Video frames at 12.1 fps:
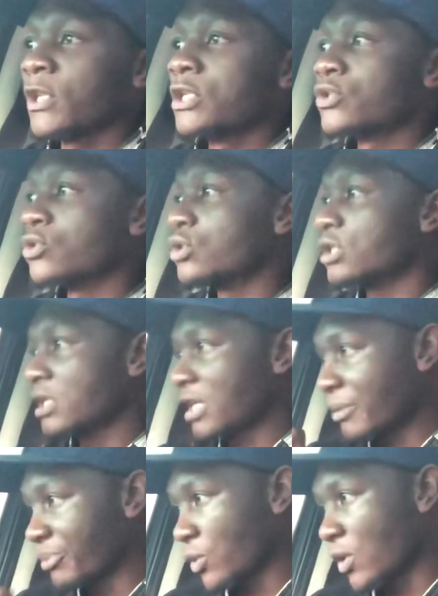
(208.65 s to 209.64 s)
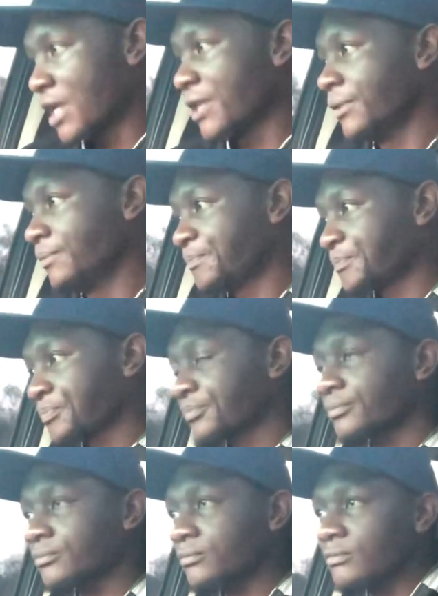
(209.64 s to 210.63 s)
So number one,
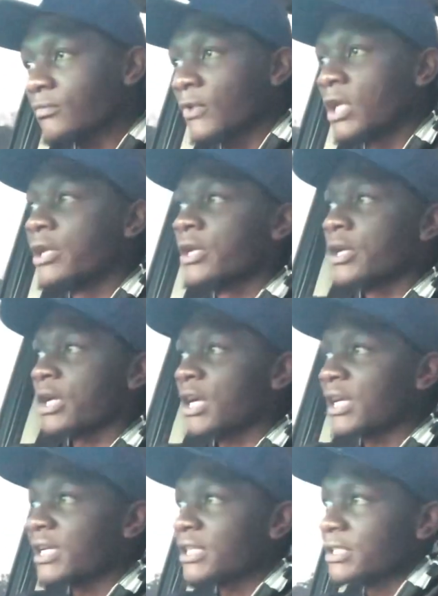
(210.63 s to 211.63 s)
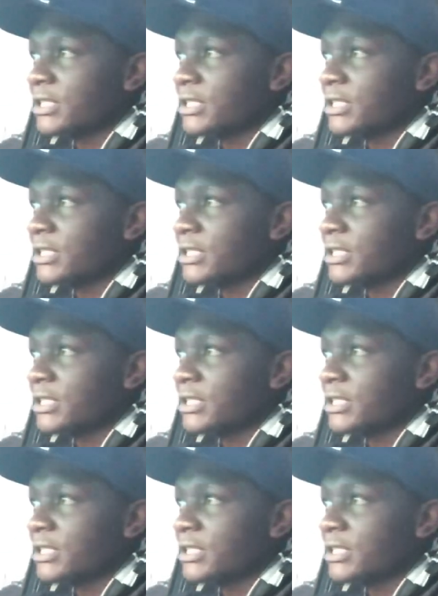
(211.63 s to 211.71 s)
uh,